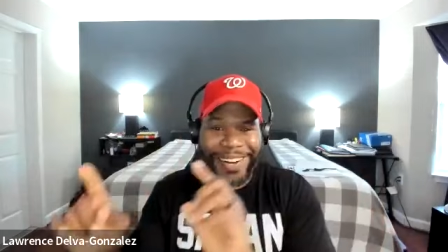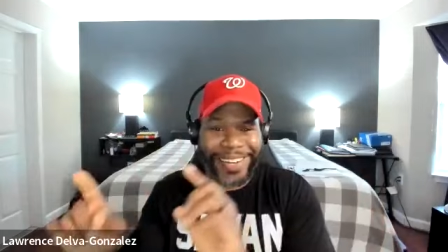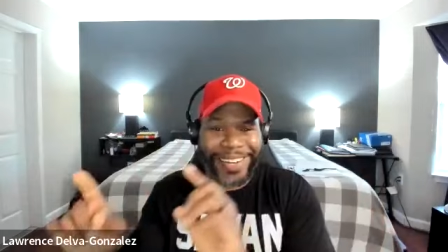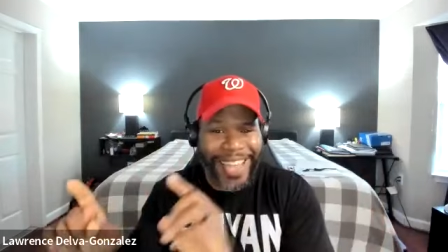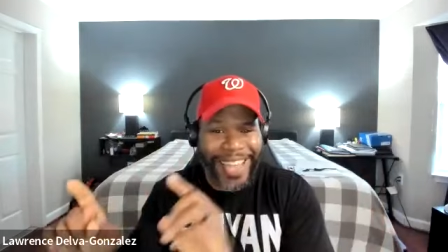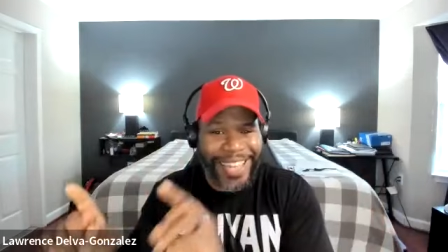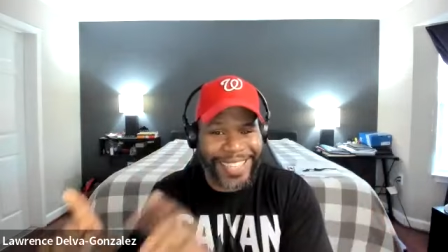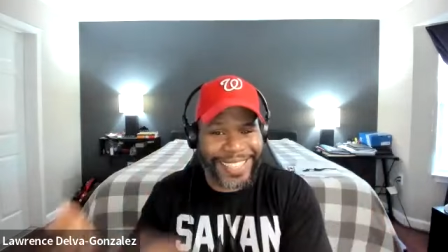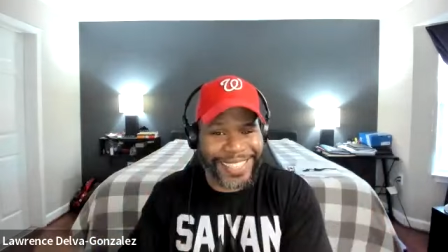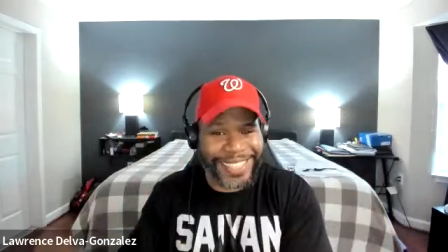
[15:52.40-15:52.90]
there on
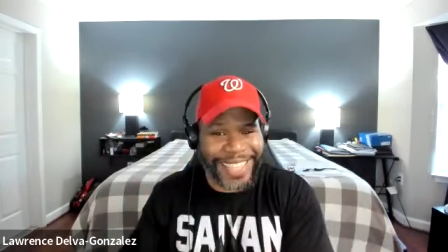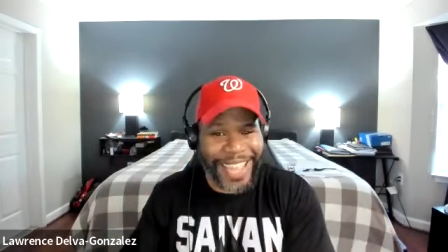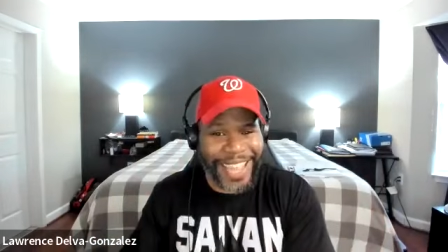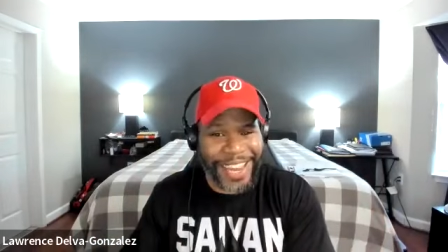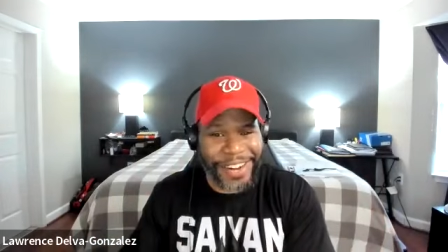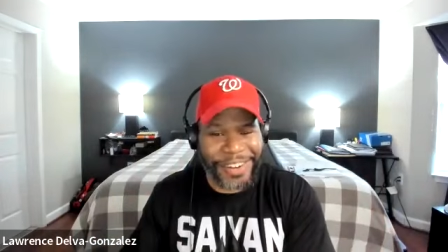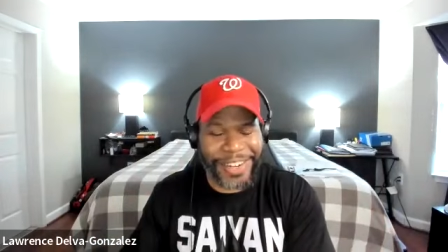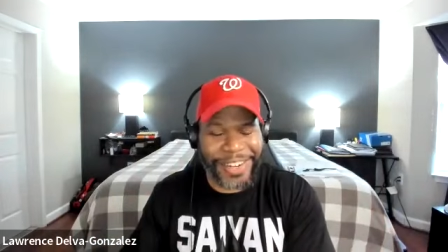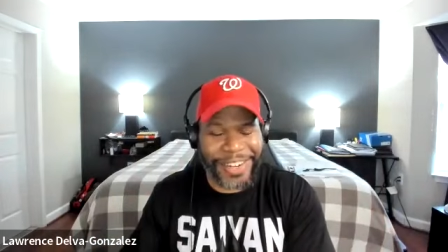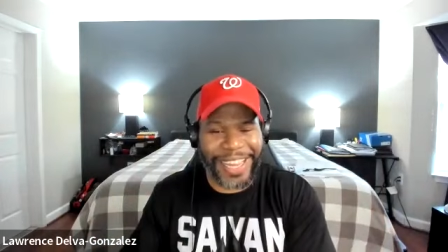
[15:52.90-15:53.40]
that
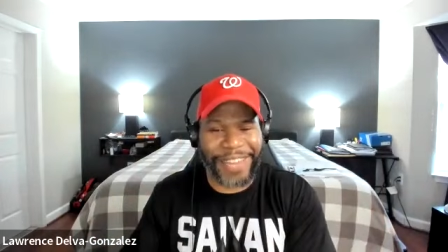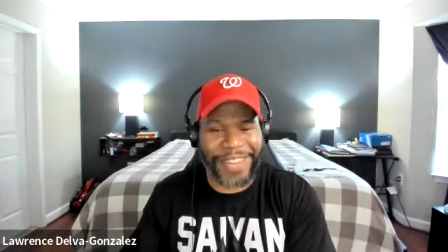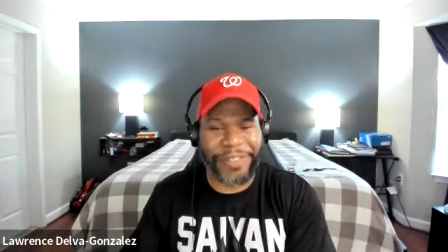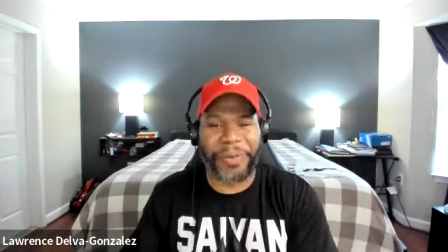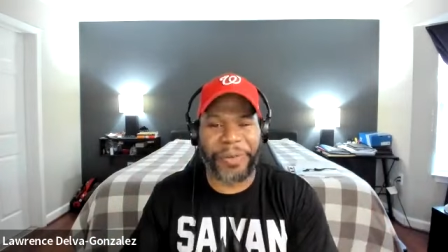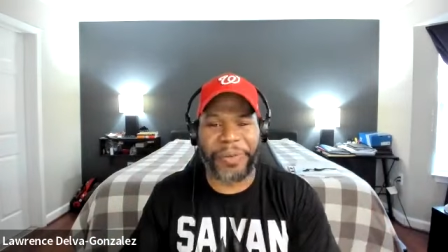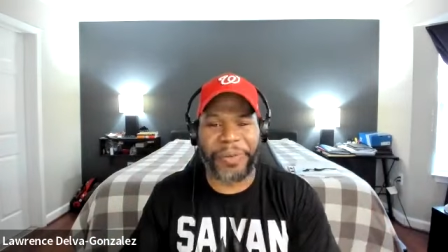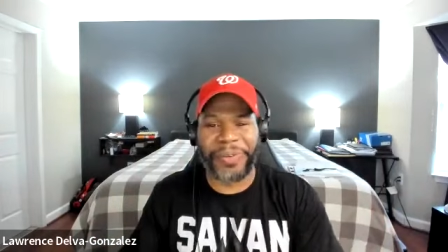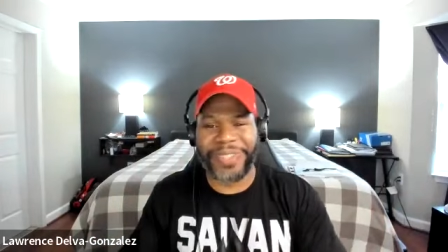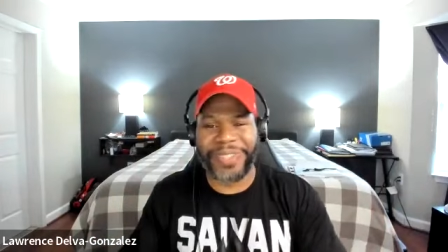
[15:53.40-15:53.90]
Saturday
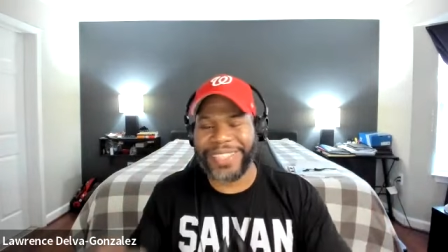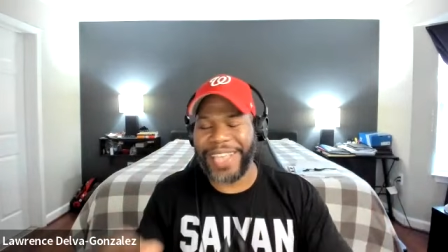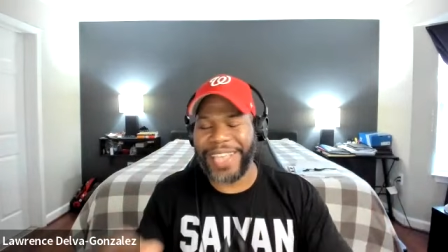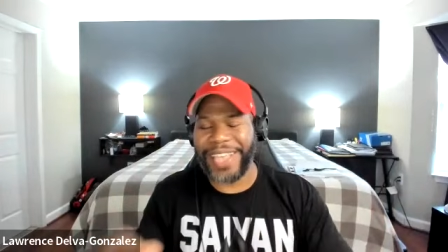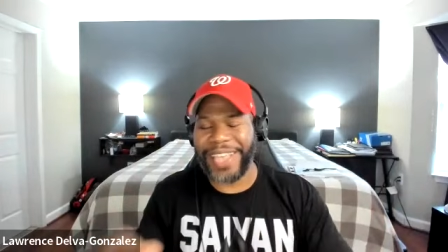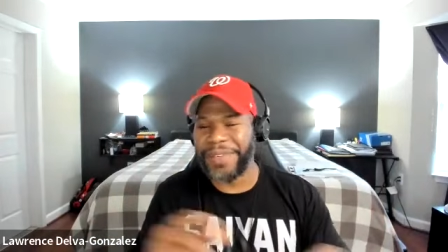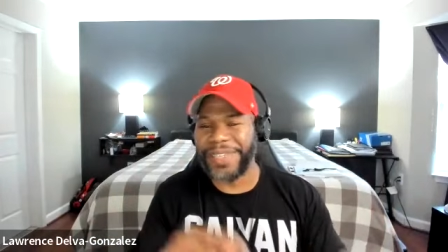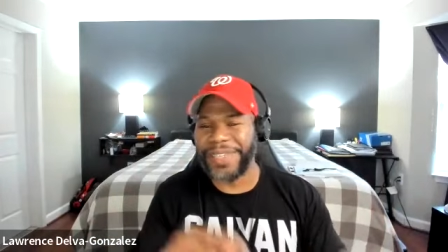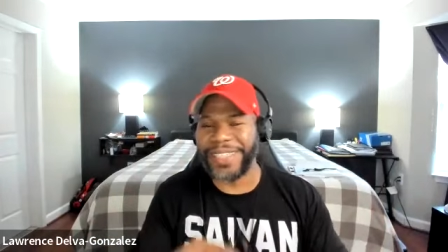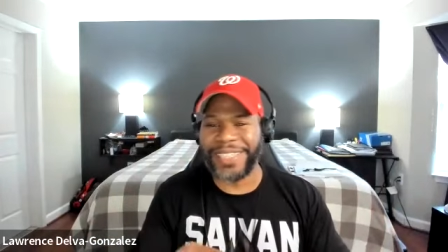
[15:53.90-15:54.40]
where we're just
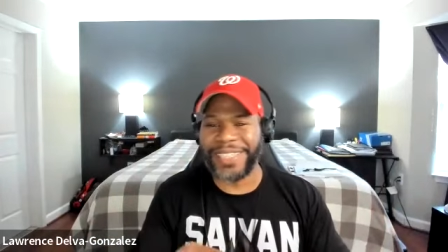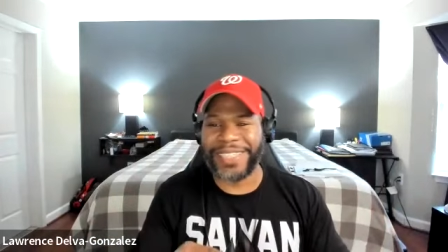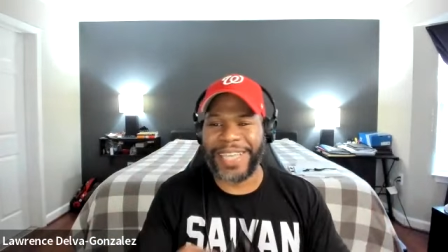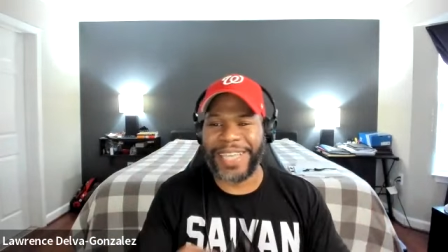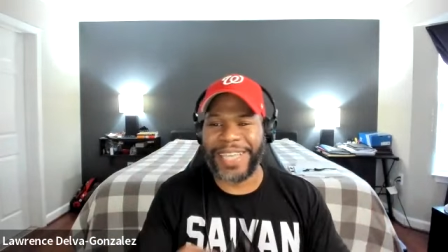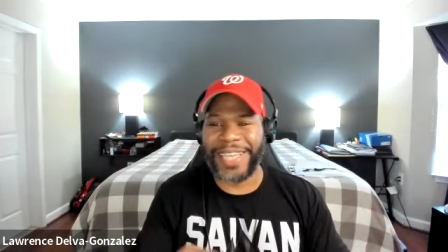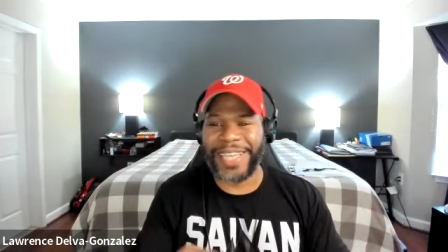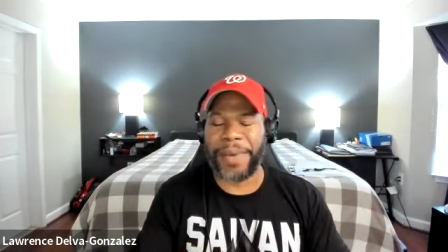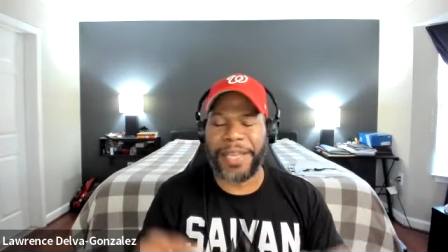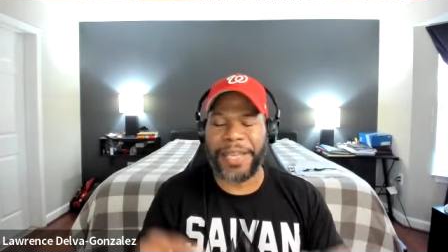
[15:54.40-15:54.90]
having a good
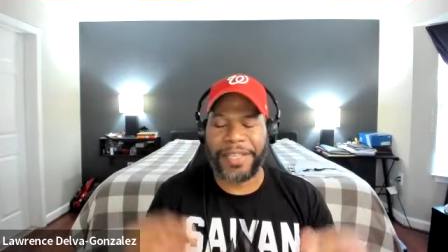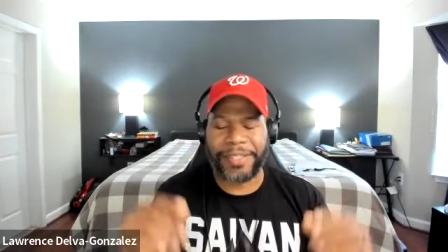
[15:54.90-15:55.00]
time.